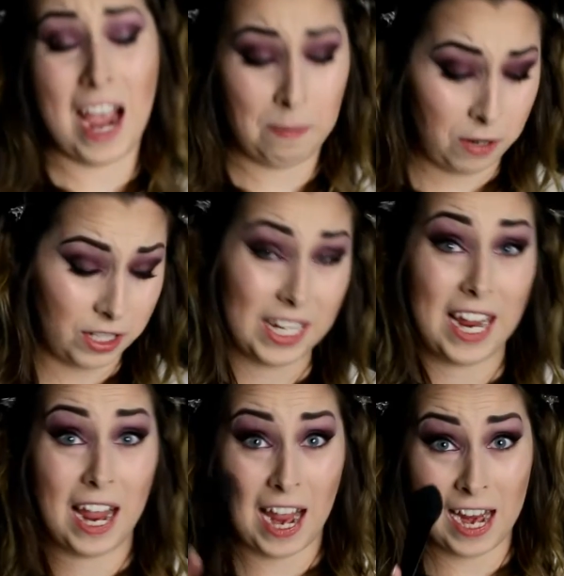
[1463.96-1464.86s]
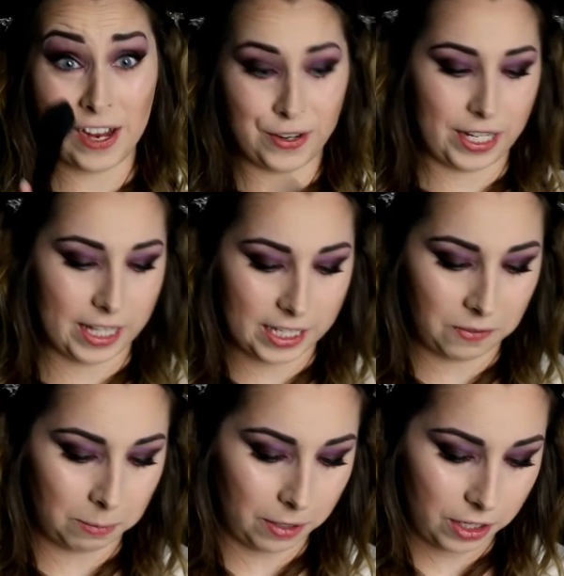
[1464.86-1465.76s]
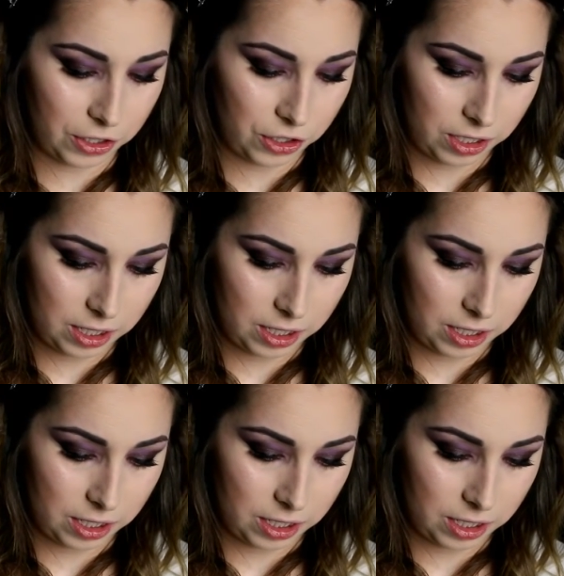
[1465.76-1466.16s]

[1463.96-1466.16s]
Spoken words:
I personally hate using this for blush.